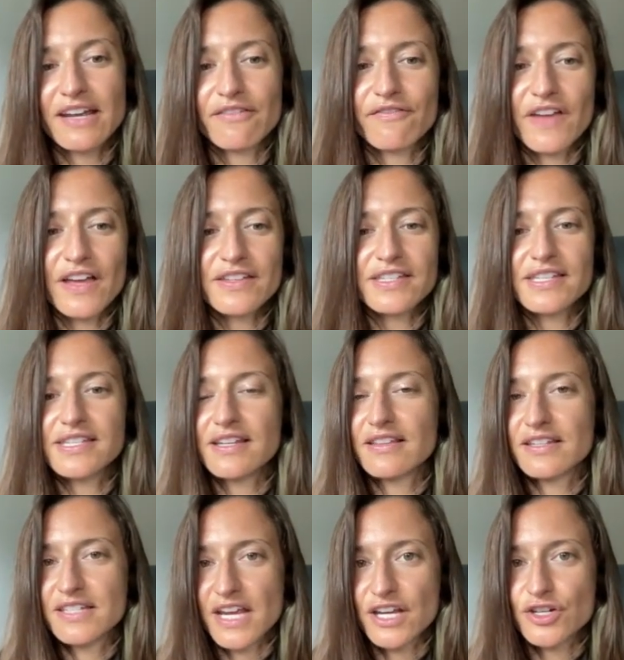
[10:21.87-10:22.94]
and fails to see
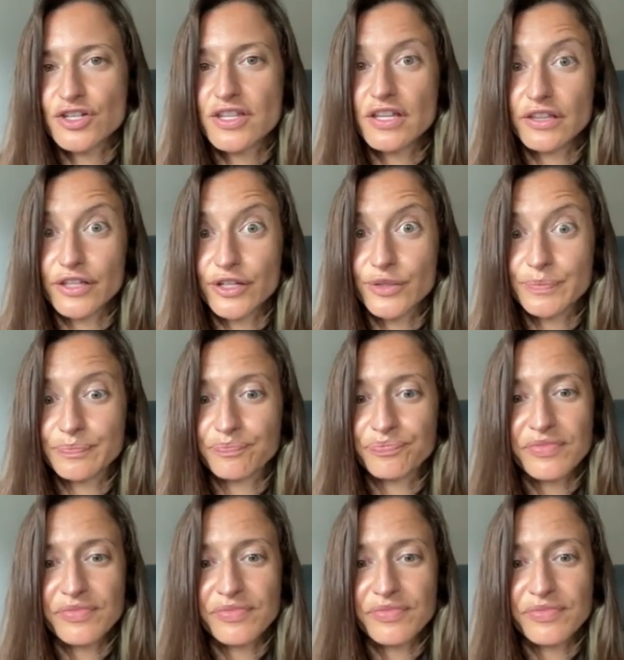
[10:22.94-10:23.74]
the dangers that loom.